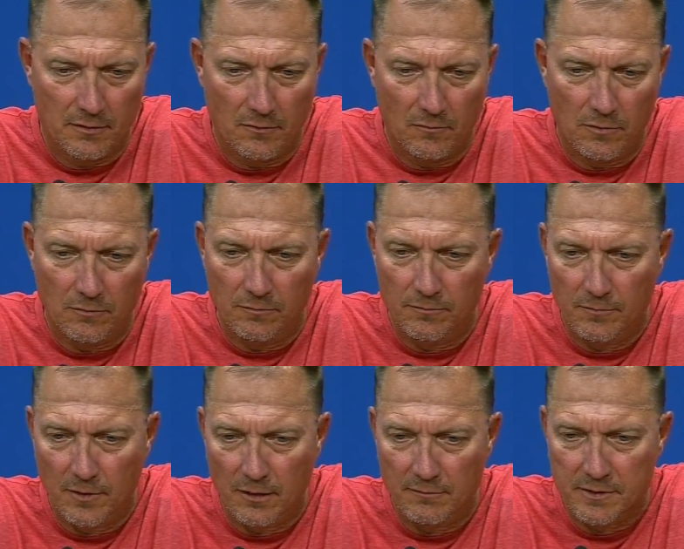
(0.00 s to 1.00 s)
you know, we're
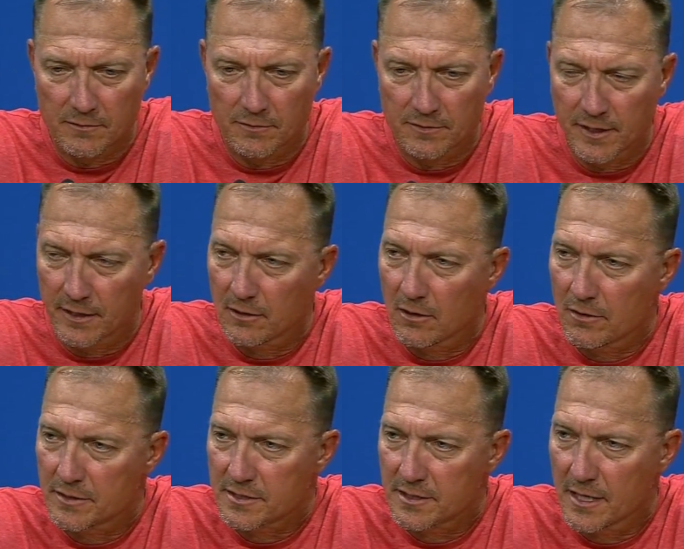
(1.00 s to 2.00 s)
obviously we'll take
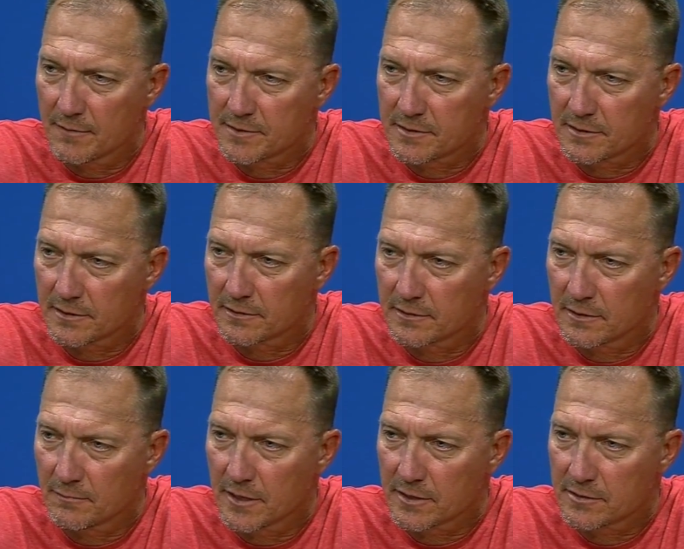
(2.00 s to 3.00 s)
all the steps to
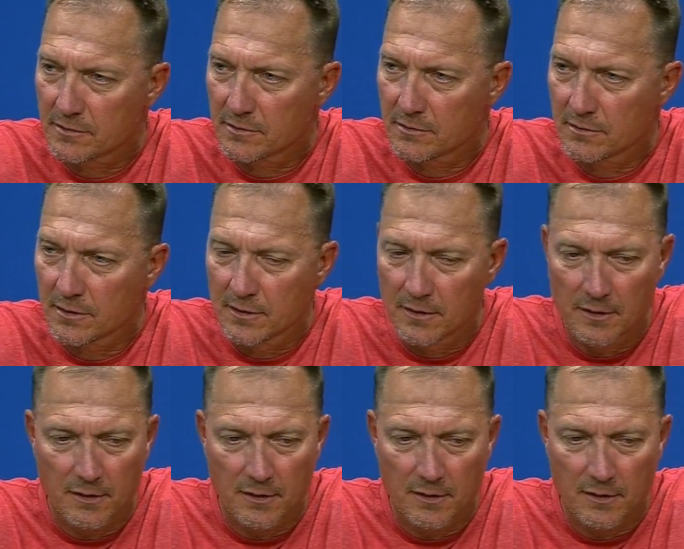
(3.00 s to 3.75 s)
to make sure